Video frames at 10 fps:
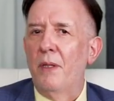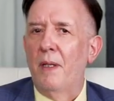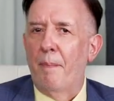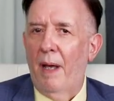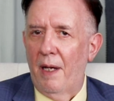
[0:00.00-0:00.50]
in the
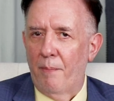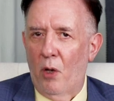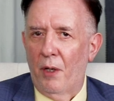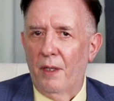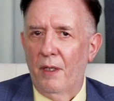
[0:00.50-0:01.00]
bond
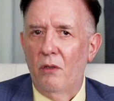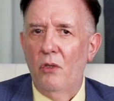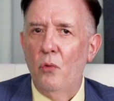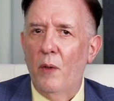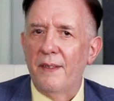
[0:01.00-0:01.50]
market,
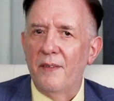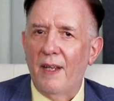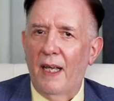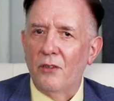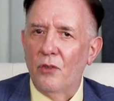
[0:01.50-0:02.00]
US
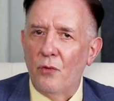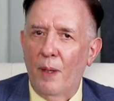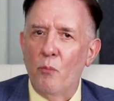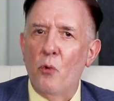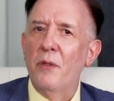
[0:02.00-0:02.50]
stocks
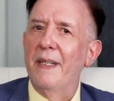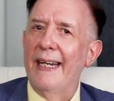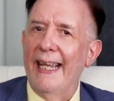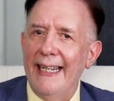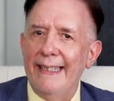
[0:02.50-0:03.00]
dropped more than
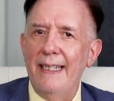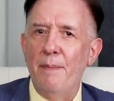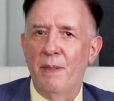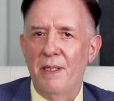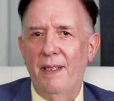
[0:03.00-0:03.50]

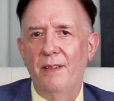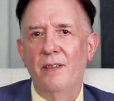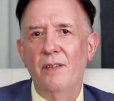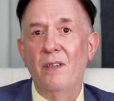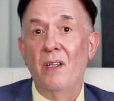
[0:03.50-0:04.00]
18%
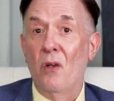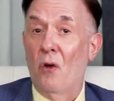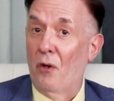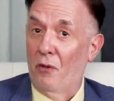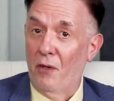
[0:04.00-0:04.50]
since the
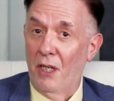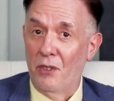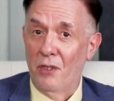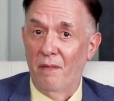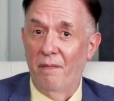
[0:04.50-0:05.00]

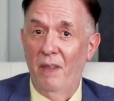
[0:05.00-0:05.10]
inauguration.